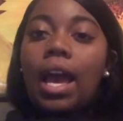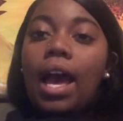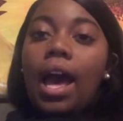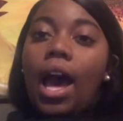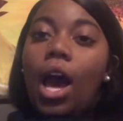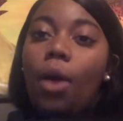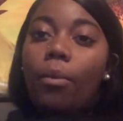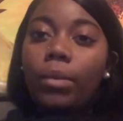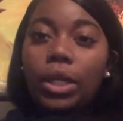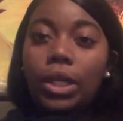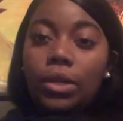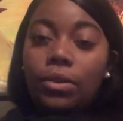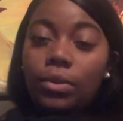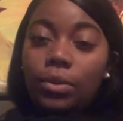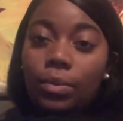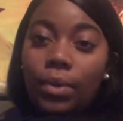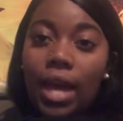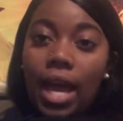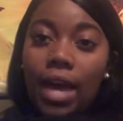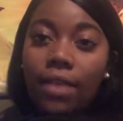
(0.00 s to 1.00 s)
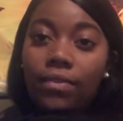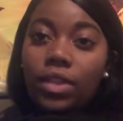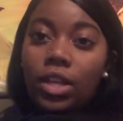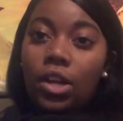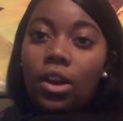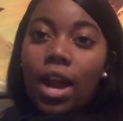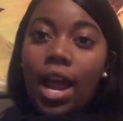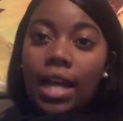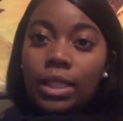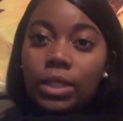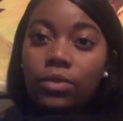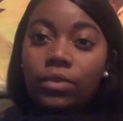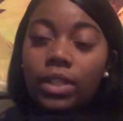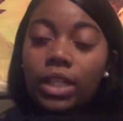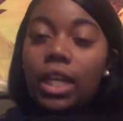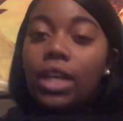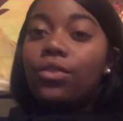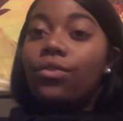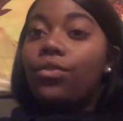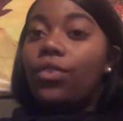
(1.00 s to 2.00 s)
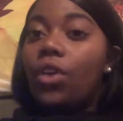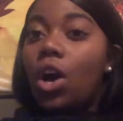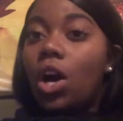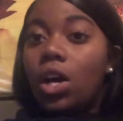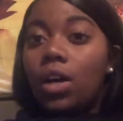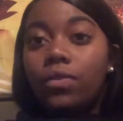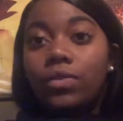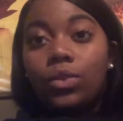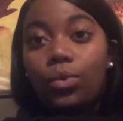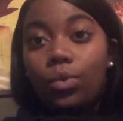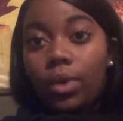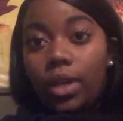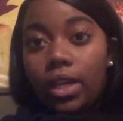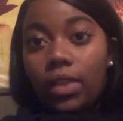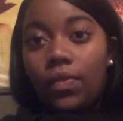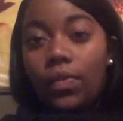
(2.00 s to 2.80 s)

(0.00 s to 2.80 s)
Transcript: how many youth we have that are actively involved with